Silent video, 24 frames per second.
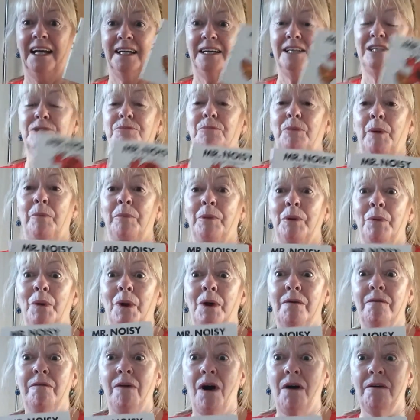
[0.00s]
He's probably
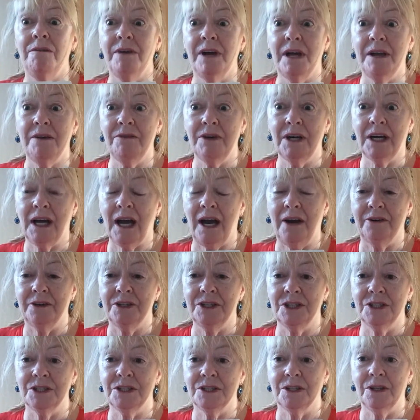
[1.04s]
one of our favourite
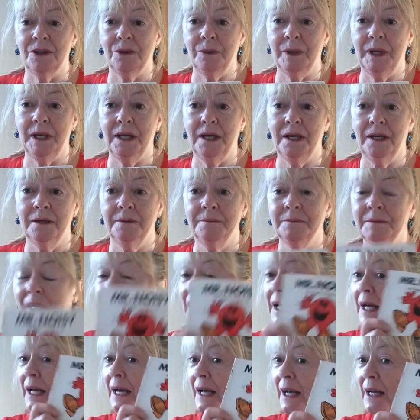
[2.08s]
characters of the week.
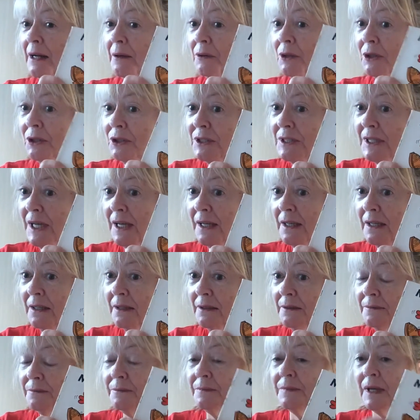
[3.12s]
I'm going to tell you,
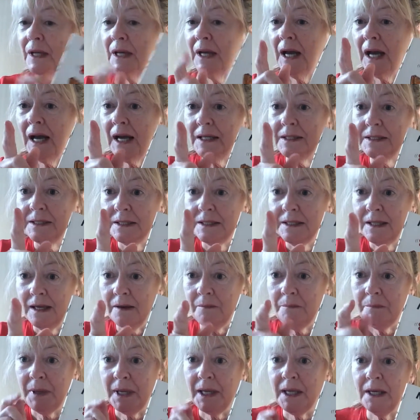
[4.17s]
I didn't
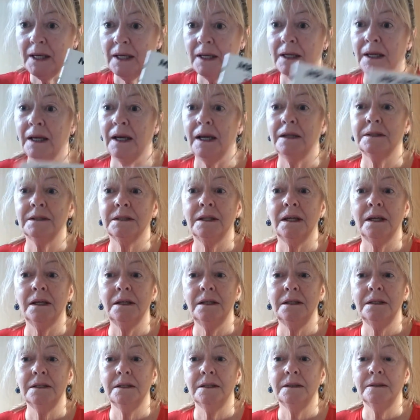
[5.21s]
have bacon last
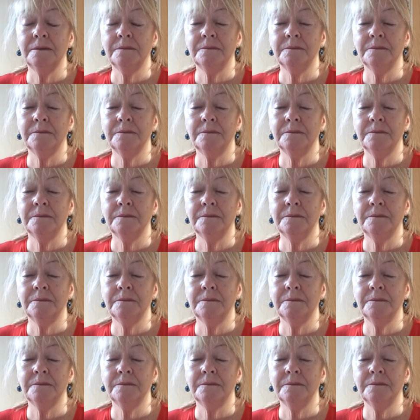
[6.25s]
night.